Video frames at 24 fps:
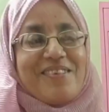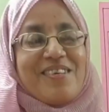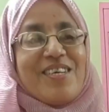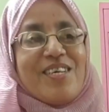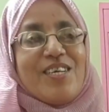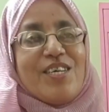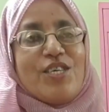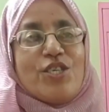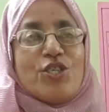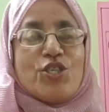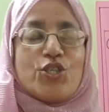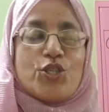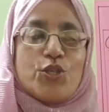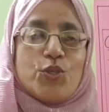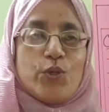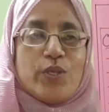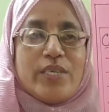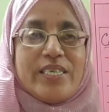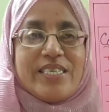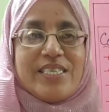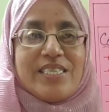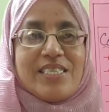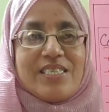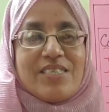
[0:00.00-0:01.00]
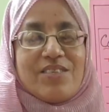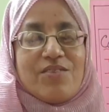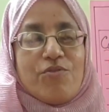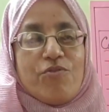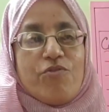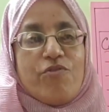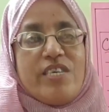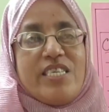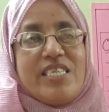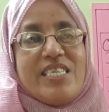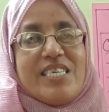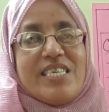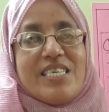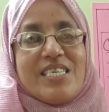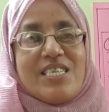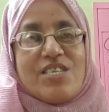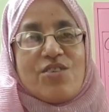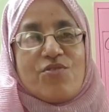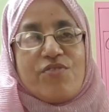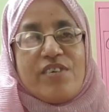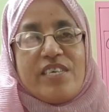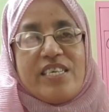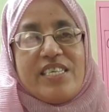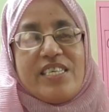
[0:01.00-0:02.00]
Students, we just
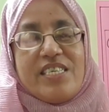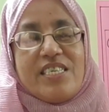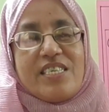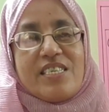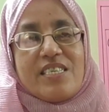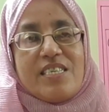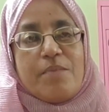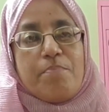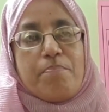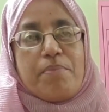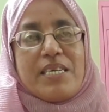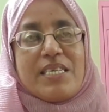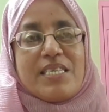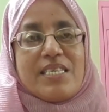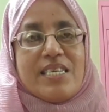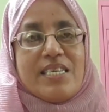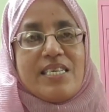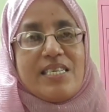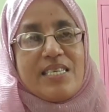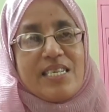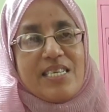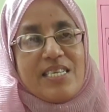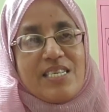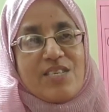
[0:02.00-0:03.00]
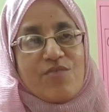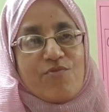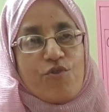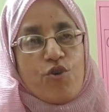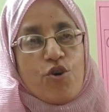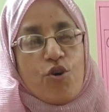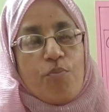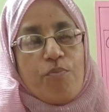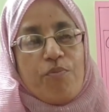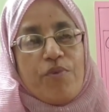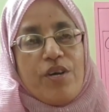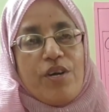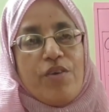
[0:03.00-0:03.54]
finished the present tense form.